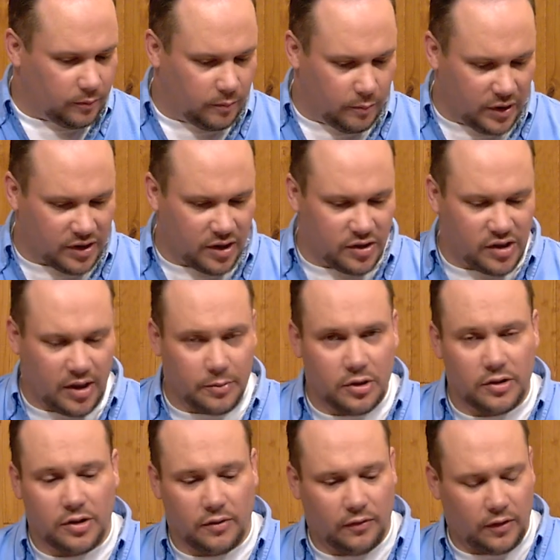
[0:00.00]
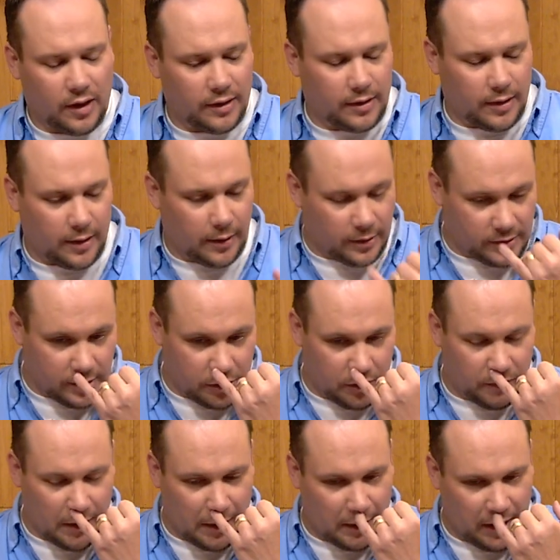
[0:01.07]
misconceptions in fly tying is that you've
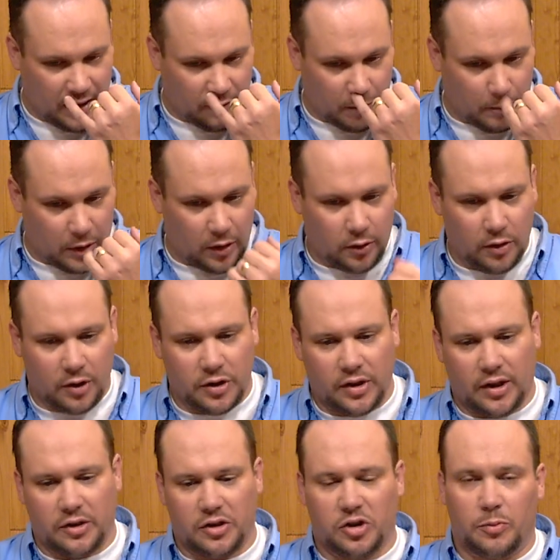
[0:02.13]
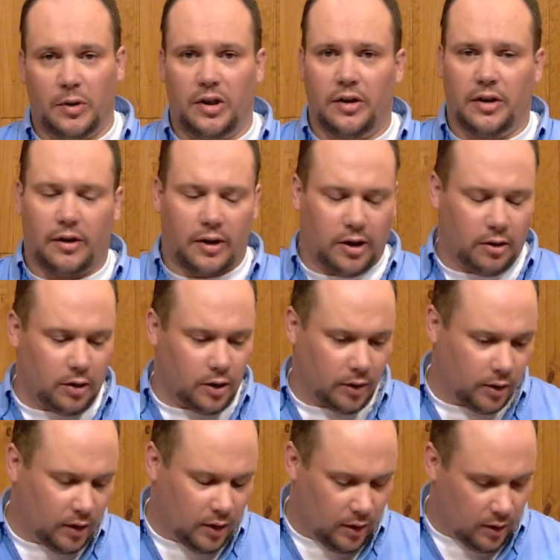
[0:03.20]
got to have a bare hook shank to spin deer hair on.
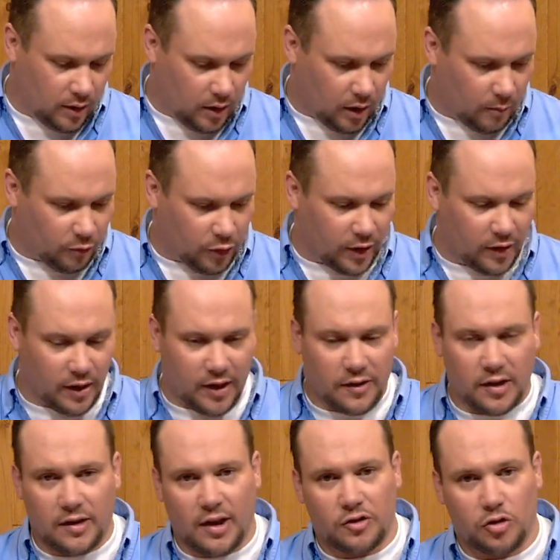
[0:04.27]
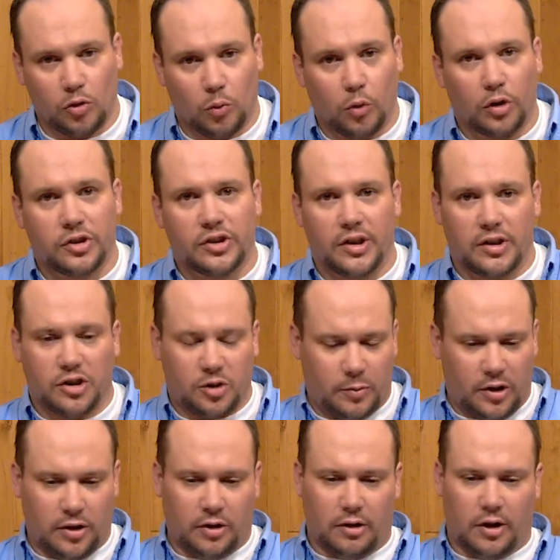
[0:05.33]
Frankly, I think that's the worst thing to
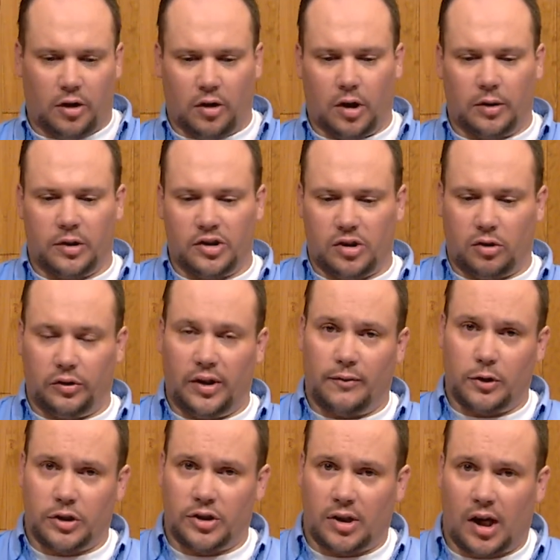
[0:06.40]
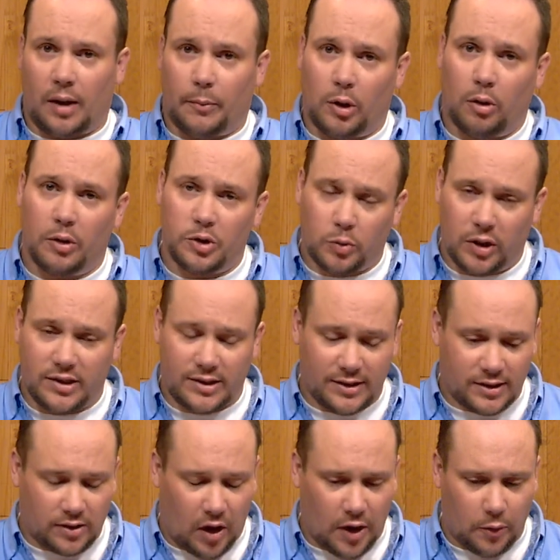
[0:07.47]
spin deer hair on because it'll never stop. It always wants to
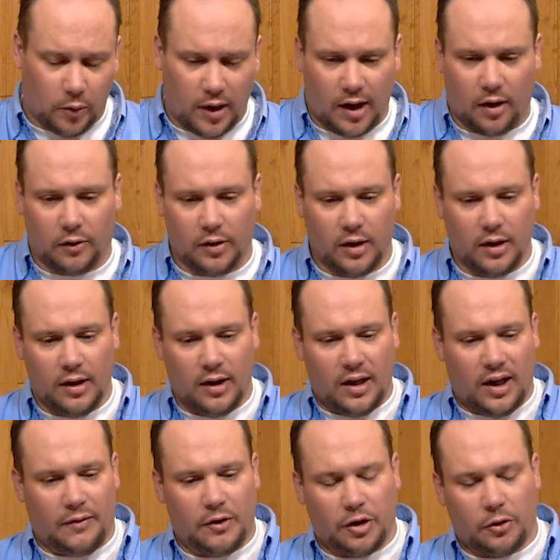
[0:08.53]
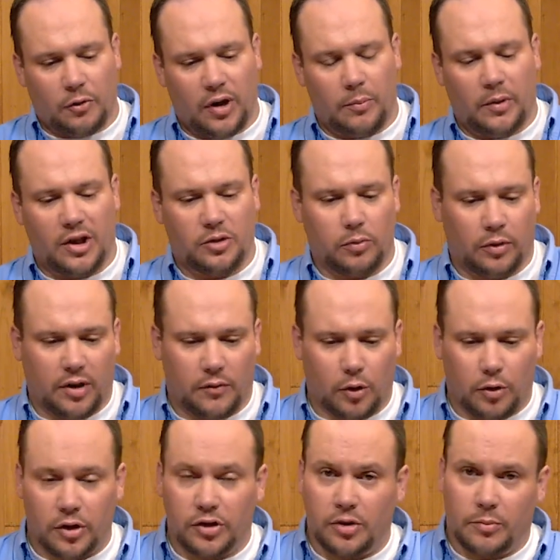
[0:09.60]
slide around. Having a thread base will give your
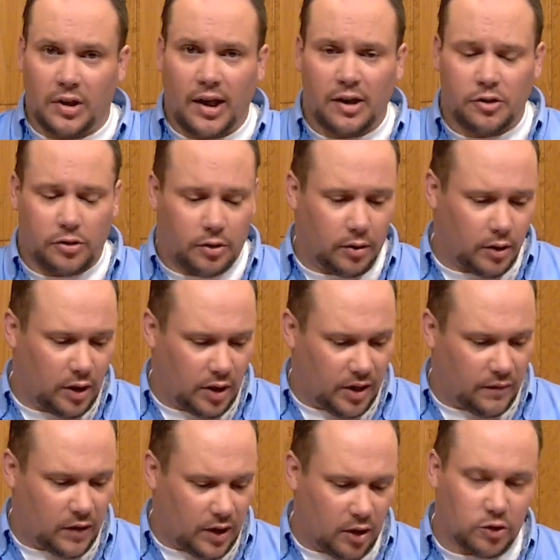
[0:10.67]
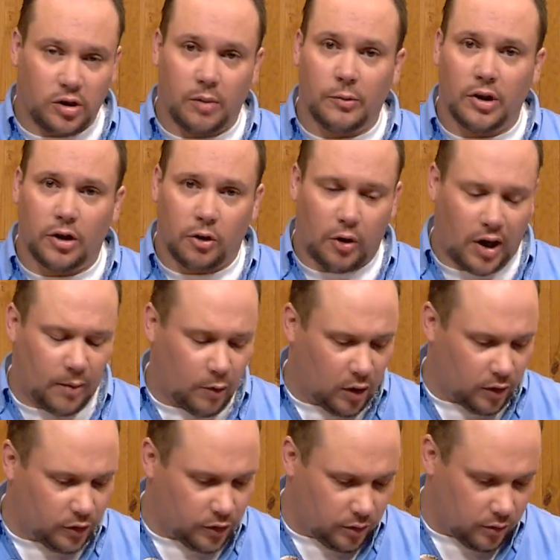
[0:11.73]
hook some texture and give the hair something to grab
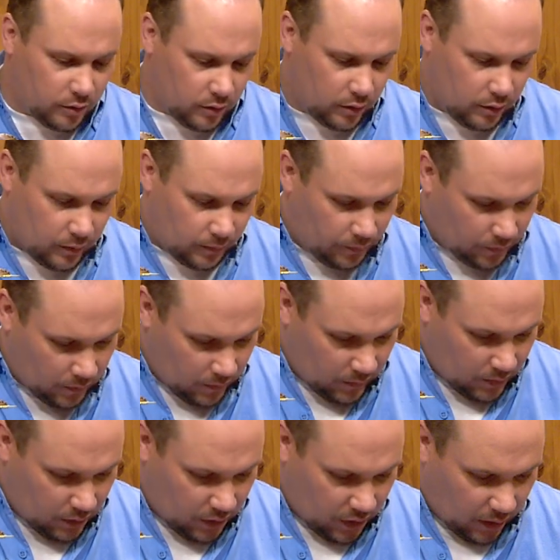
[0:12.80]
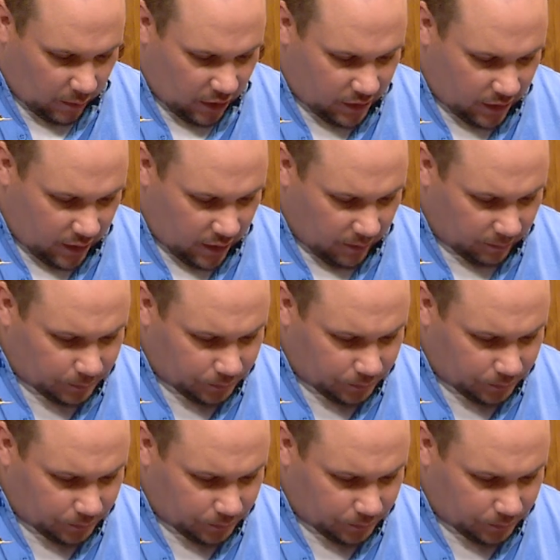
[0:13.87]
onto. I'm going to take